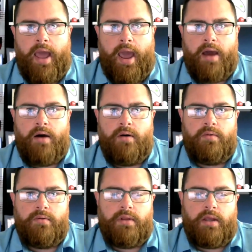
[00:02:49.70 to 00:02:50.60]

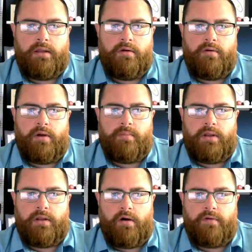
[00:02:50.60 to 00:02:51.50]
how the Enneagram
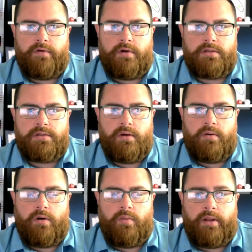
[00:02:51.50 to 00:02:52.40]
can offer us
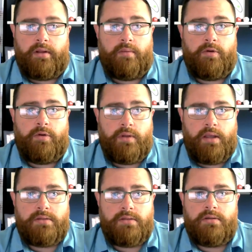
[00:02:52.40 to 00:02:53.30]
a way to
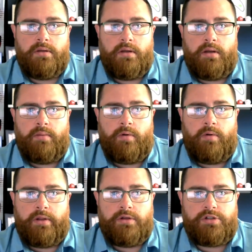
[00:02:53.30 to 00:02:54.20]
communicate, a
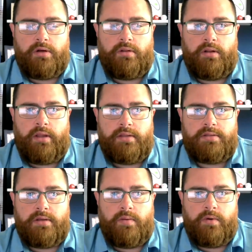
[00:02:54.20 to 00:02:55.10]
way to share the
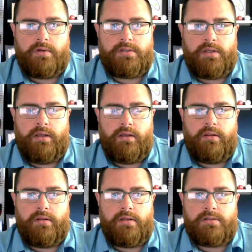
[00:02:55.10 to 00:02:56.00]
lens that we're
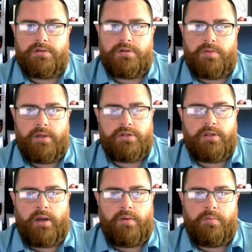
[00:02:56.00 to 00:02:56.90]
seeing this
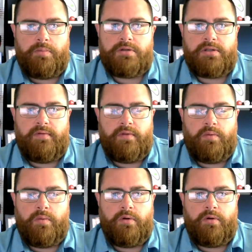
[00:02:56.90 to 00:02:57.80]
situation, how we're perceiving
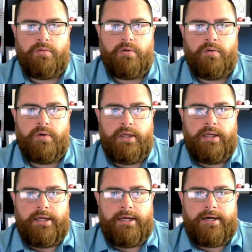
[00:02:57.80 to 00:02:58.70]
the world through,
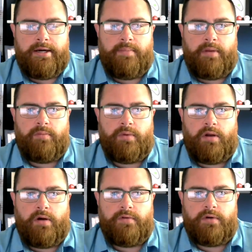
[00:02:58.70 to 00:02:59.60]
and
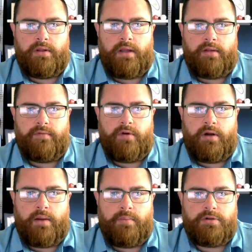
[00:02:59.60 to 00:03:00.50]
really offered a lot of
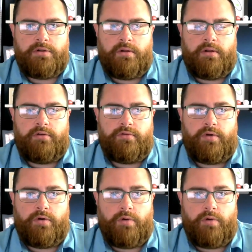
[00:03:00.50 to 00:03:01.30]
great opportunities for